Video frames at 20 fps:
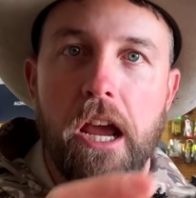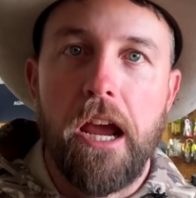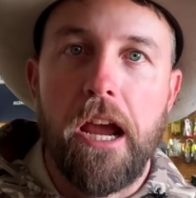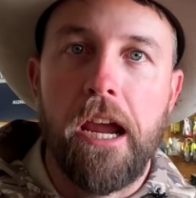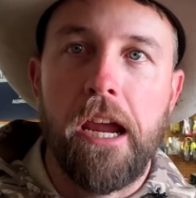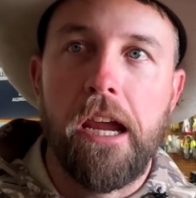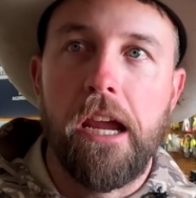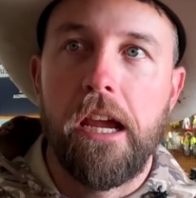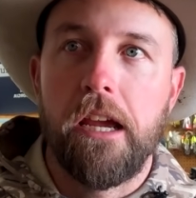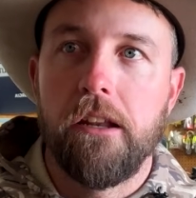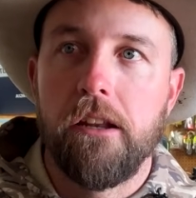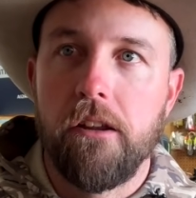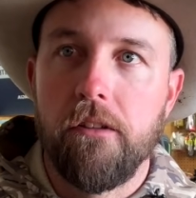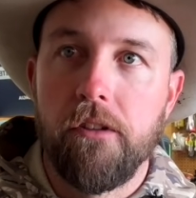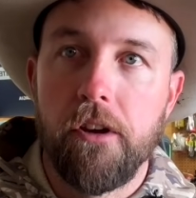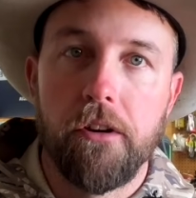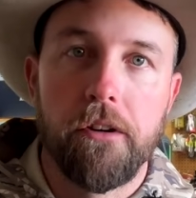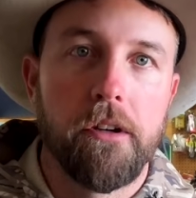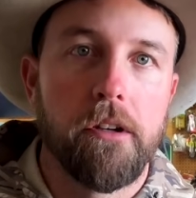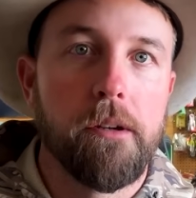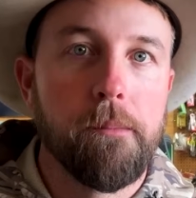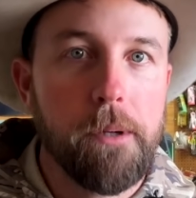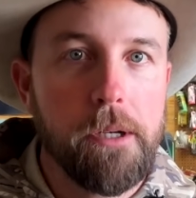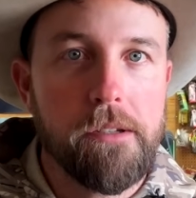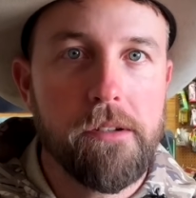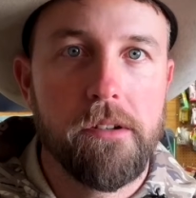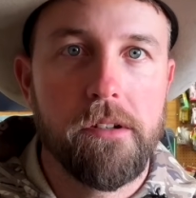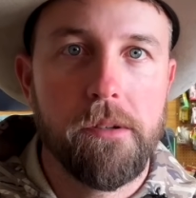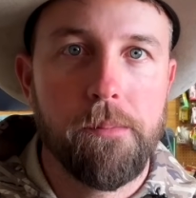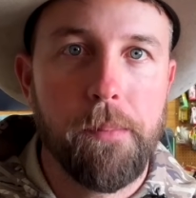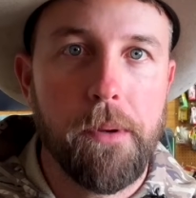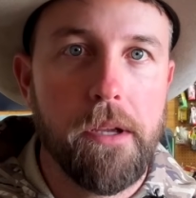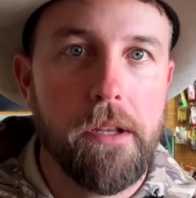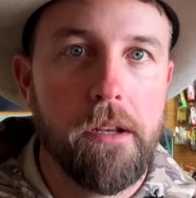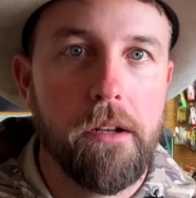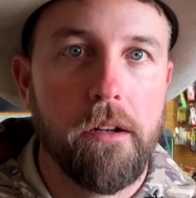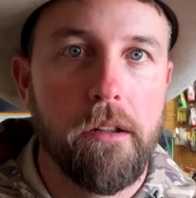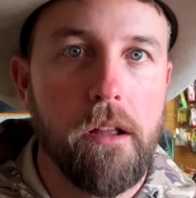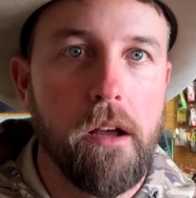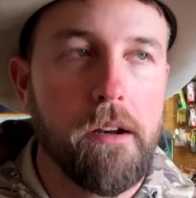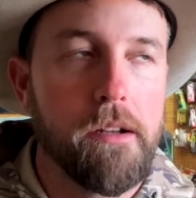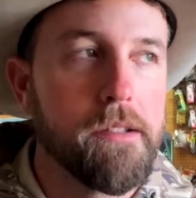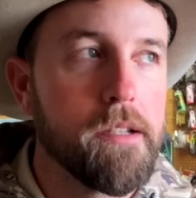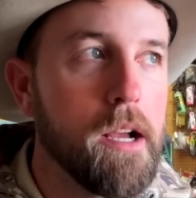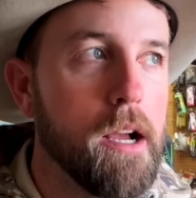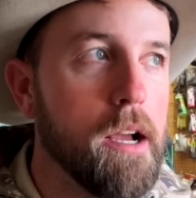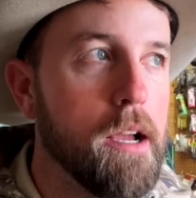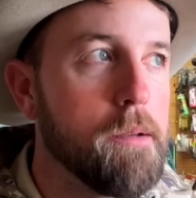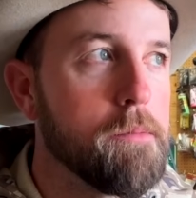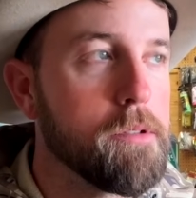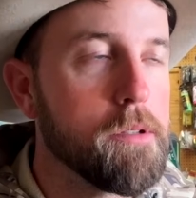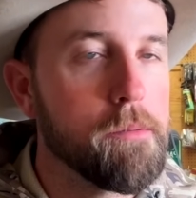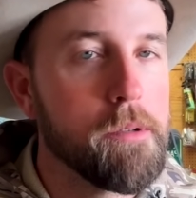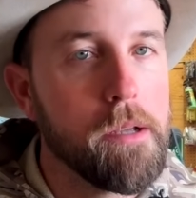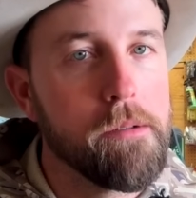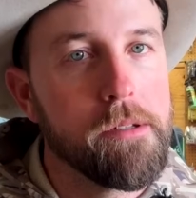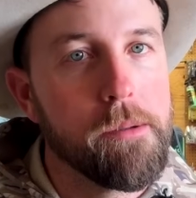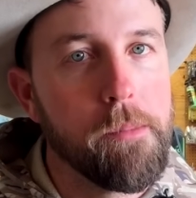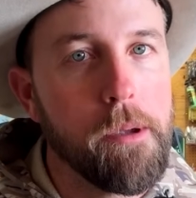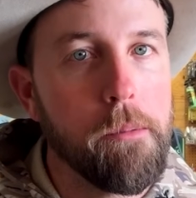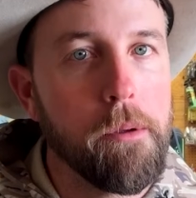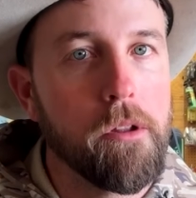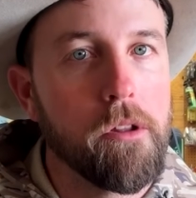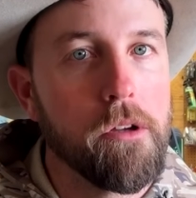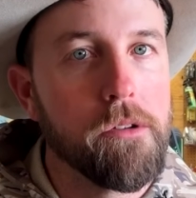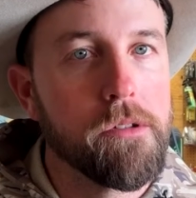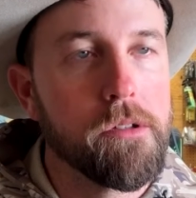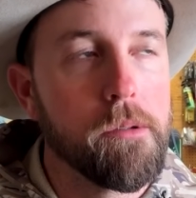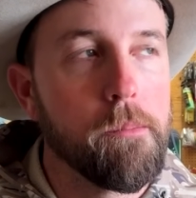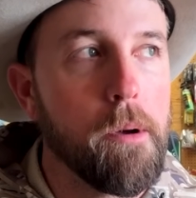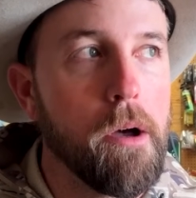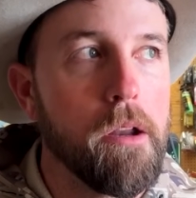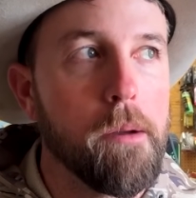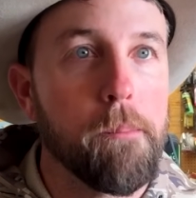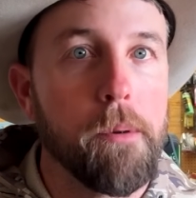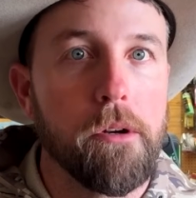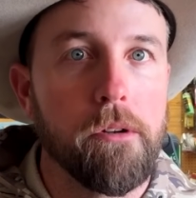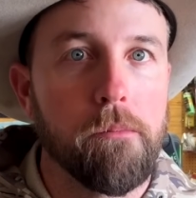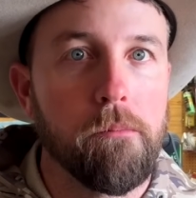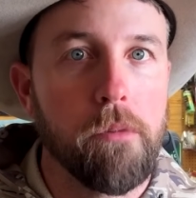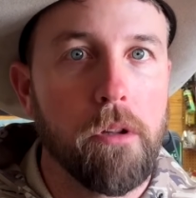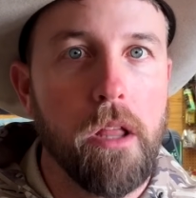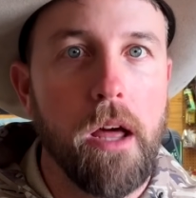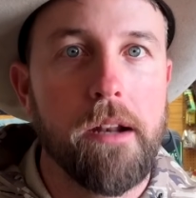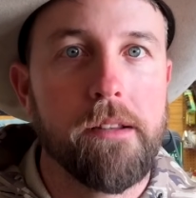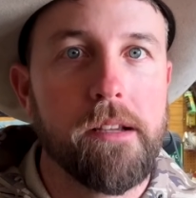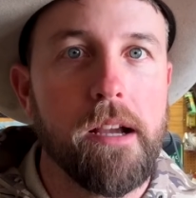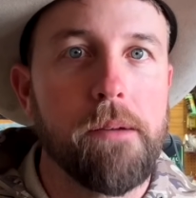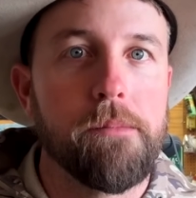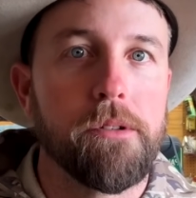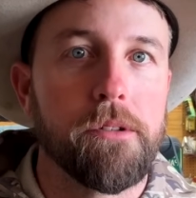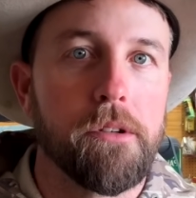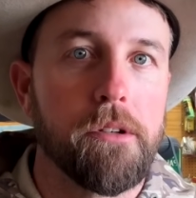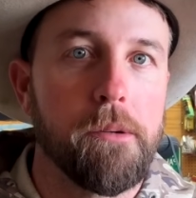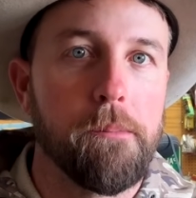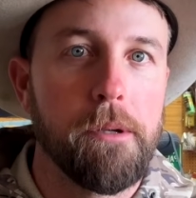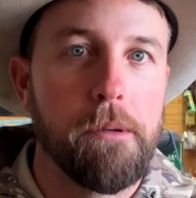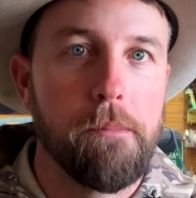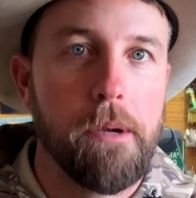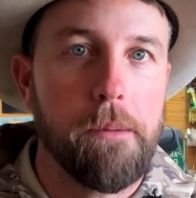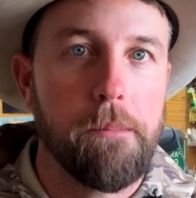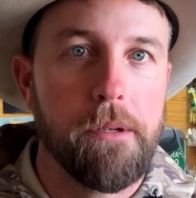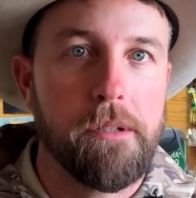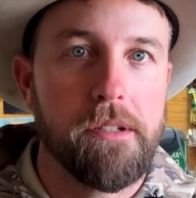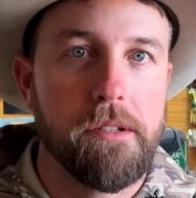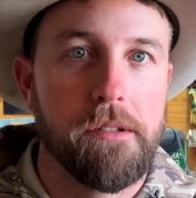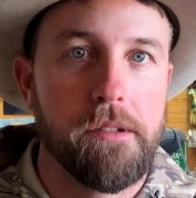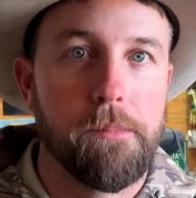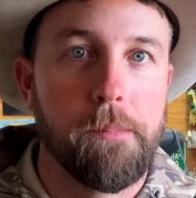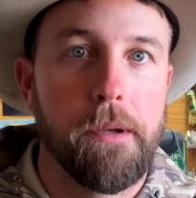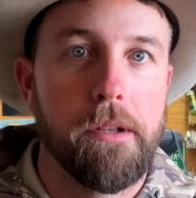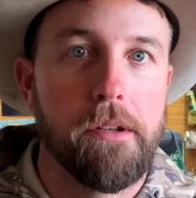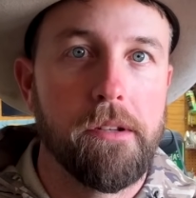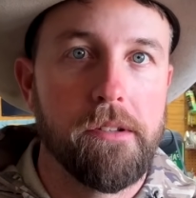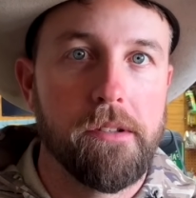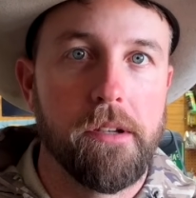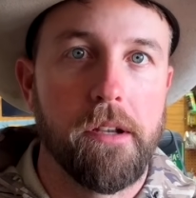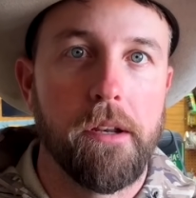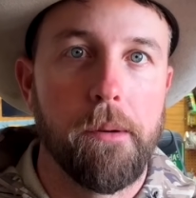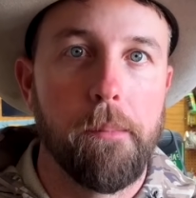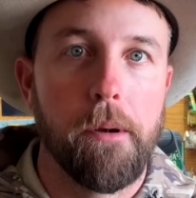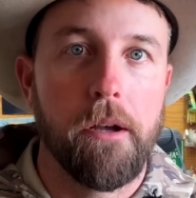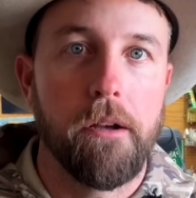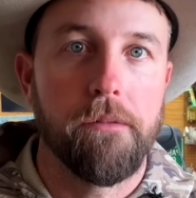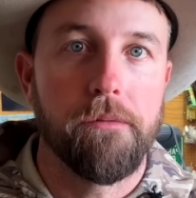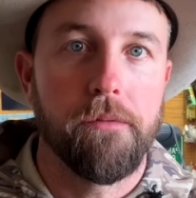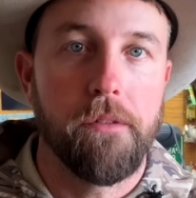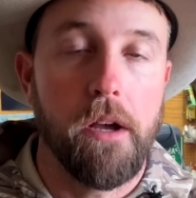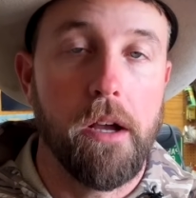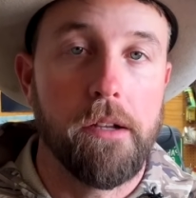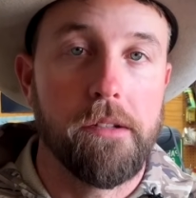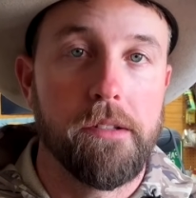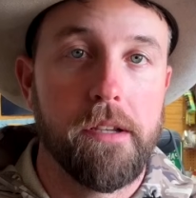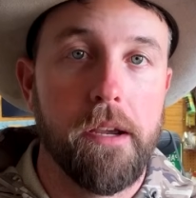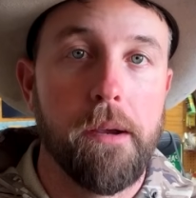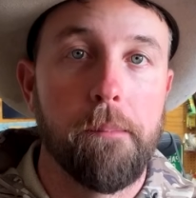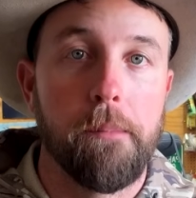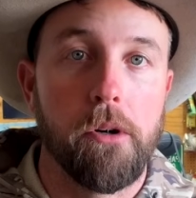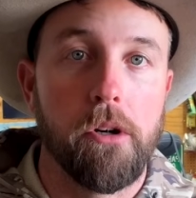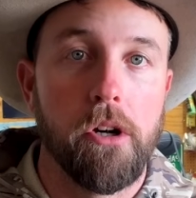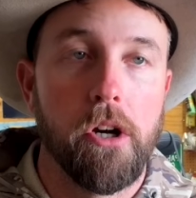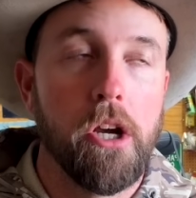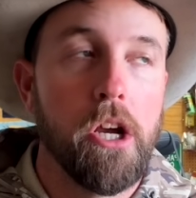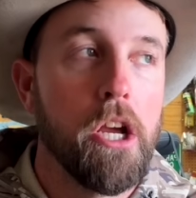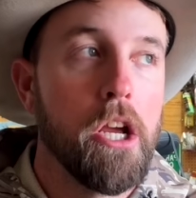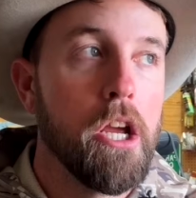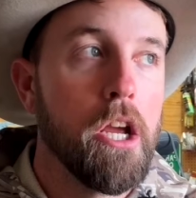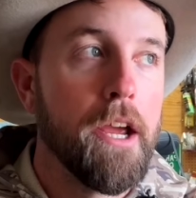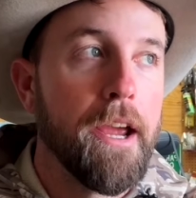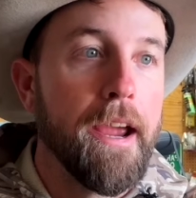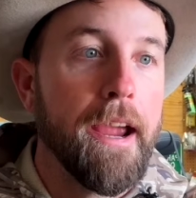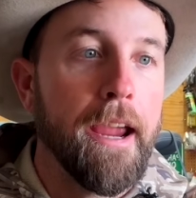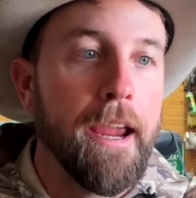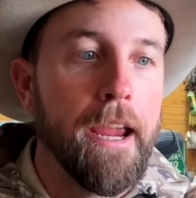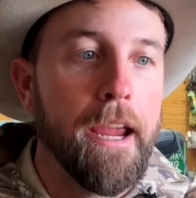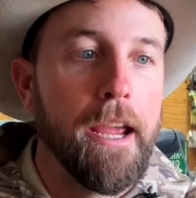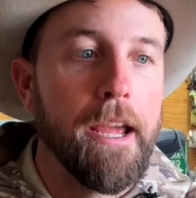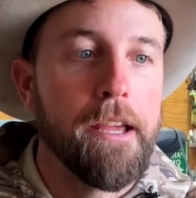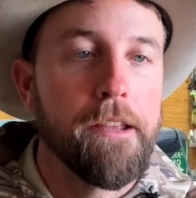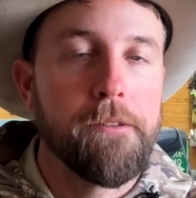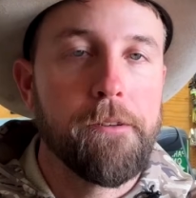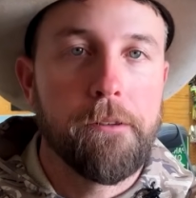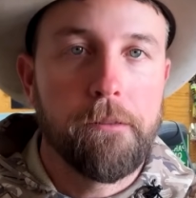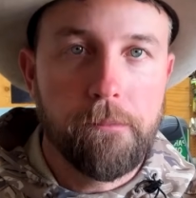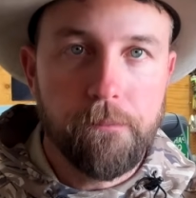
And they're going to be suspended a lot of times. Sometimes they may be close to the bottom, but a lot of times they're going to be maybe suspended sitting above, timber. And